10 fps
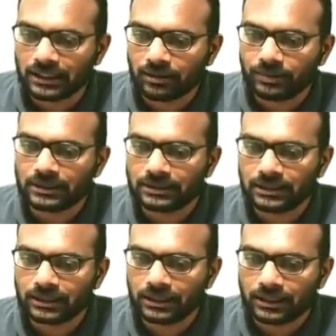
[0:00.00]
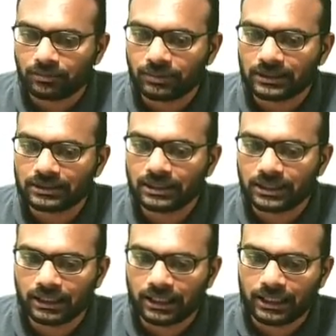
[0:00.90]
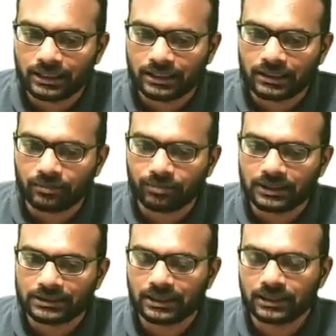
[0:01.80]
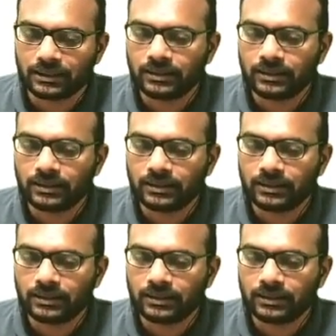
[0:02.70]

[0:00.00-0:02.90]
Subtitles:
appears here, and it appears here.